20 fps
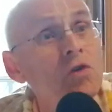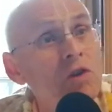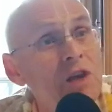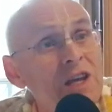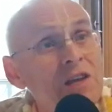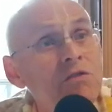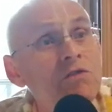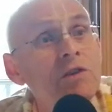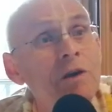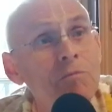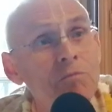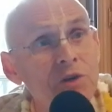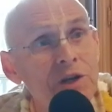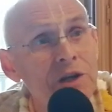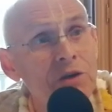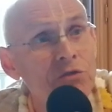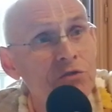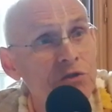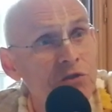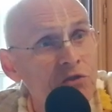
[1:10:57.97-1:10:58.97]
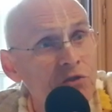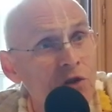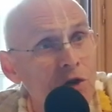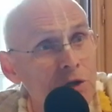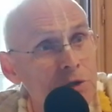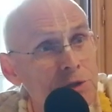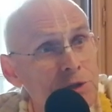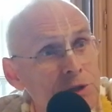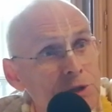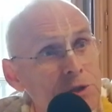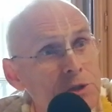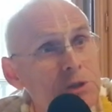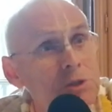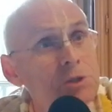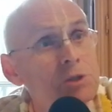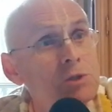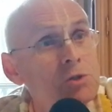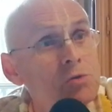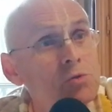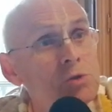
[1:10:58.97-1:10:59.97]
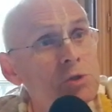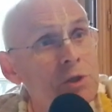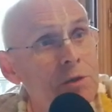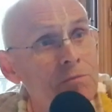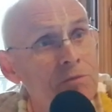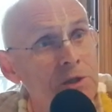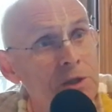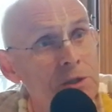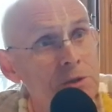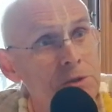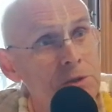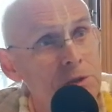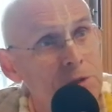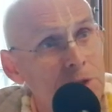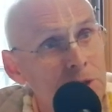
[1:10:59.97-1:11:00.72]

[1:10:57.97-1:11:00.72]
through in someone else's consciousness, through someone